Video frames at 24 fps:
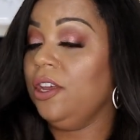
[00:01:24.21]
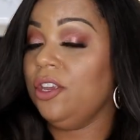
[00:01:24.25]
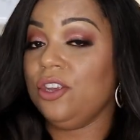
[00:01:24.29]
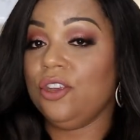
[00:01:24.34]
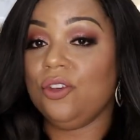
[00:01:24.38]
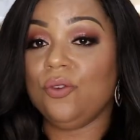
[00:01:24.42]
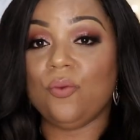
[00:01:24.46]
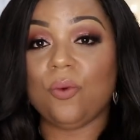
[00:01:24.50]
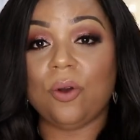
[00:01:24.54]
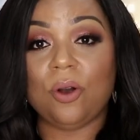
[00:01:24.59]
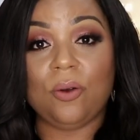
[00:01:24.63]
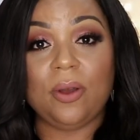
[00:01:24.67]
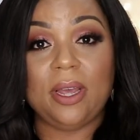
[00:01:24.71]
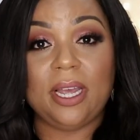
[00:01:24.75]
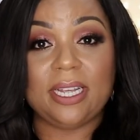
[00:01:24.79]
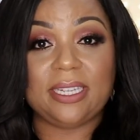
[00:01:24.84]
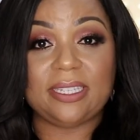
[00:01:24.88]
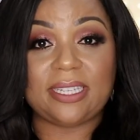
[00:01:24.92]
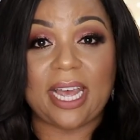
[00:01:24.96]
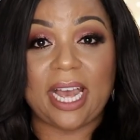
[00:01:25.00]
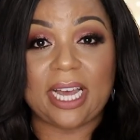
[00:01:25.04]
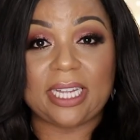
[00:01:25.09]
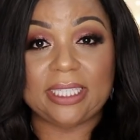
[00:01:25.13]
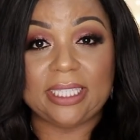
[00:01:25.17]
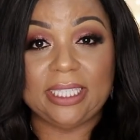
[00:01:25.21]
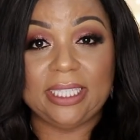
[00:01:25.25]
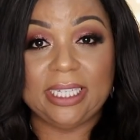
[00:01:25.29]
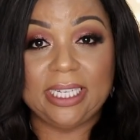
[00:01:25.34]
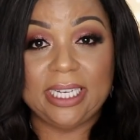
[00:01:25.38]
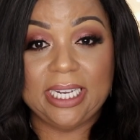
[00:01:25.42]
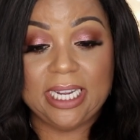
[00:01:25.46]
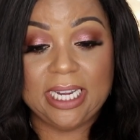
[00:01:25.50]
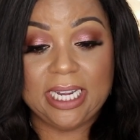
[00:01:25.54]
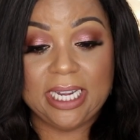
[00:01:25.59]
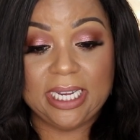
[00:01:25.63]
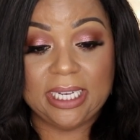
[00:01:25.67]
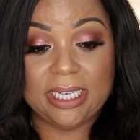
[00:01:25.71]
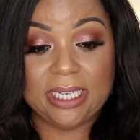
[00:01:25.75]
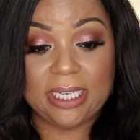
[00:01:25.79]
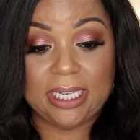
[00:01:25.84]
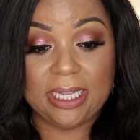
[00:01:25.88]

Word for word: you won't exactly need